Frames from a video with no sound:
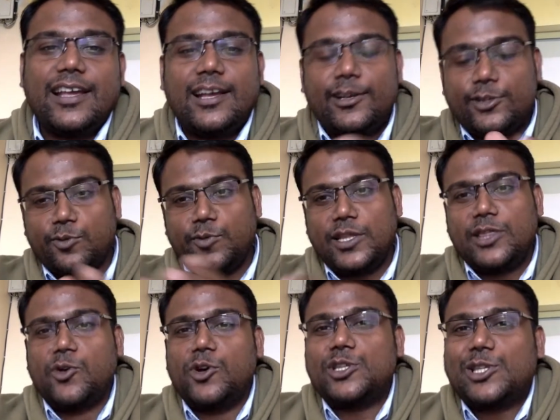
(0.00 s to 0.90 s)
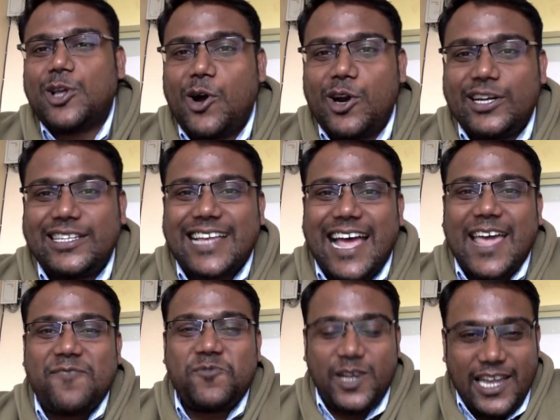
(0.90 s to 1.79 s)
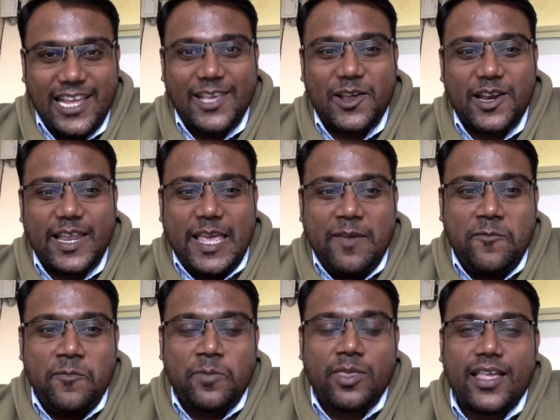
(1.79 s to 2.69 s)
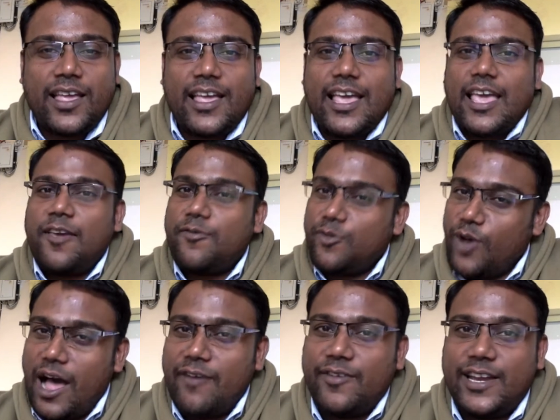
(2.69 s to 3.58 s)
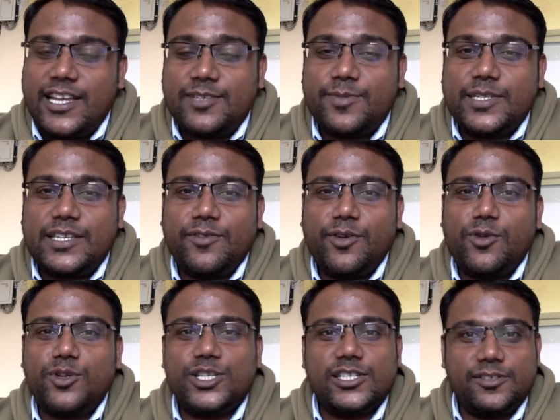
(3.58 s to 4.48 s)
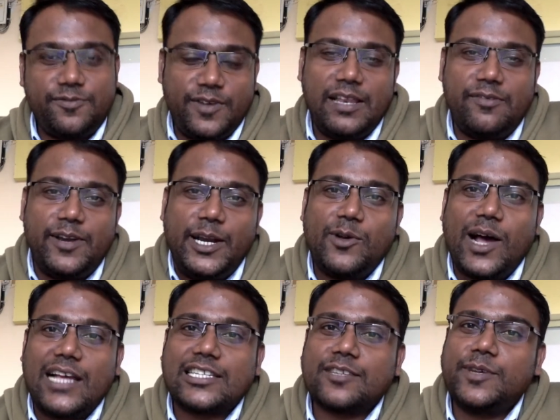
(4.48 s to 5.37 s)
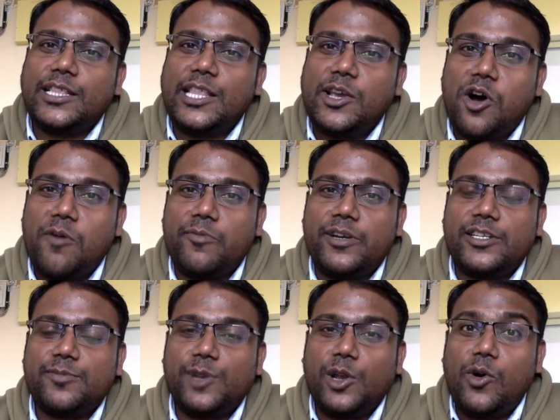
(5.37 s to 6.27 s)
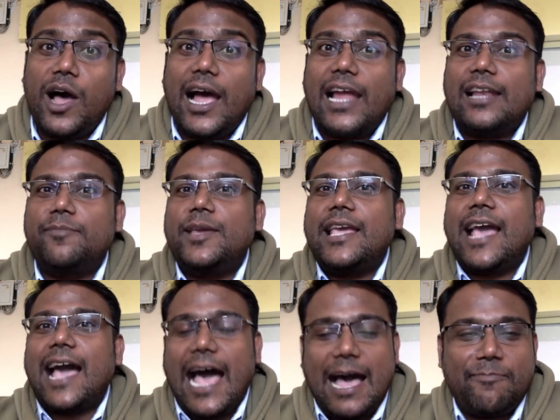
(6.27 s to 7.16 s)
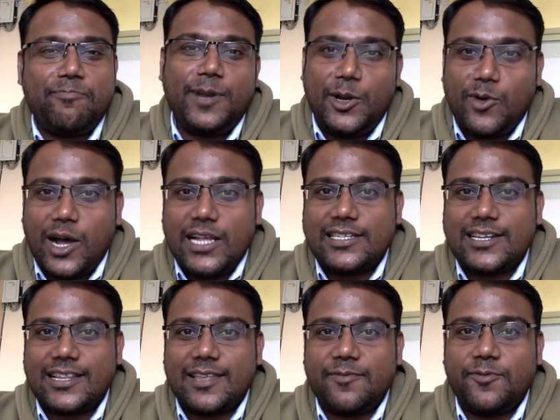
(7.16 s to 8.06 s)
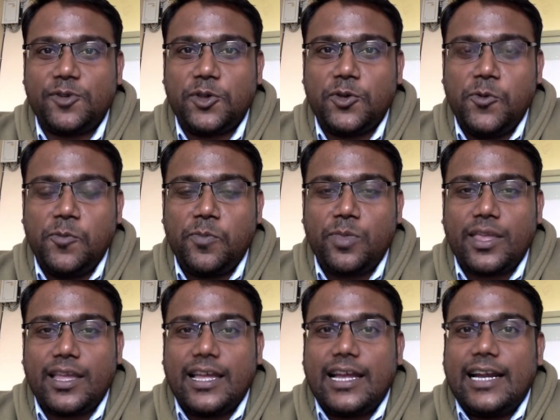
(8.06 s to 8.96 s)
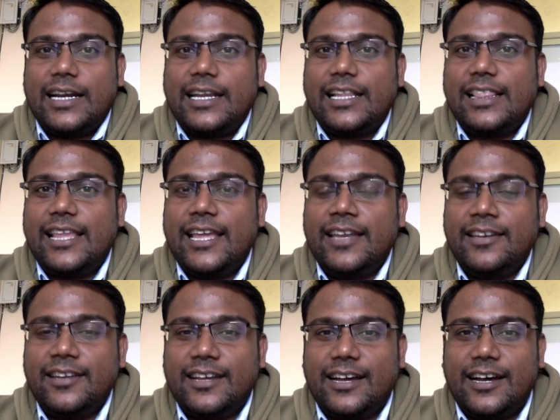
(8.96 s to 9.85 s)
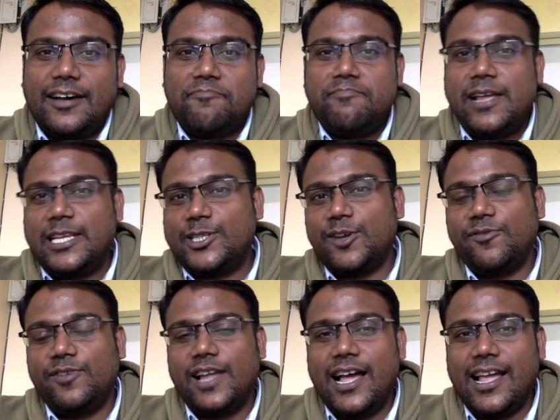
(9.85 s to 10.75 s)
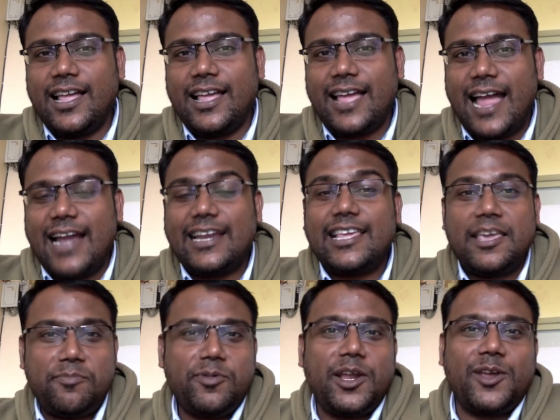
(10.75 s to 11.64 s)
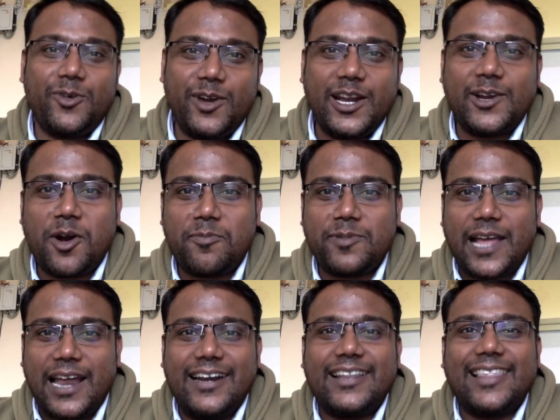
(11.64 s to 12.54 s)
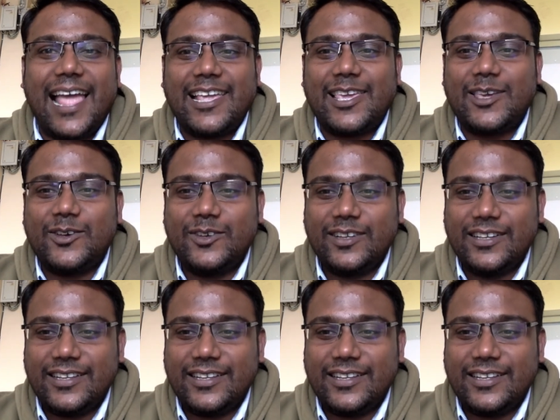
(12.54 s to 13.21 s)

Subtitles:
So with those thoughts, I would take your leave. If you have any specific questions, feel free to ask me in the comments below. I'll be happy to answer them for you. Till then, best of luck and keep recruiting top talent. Thank you.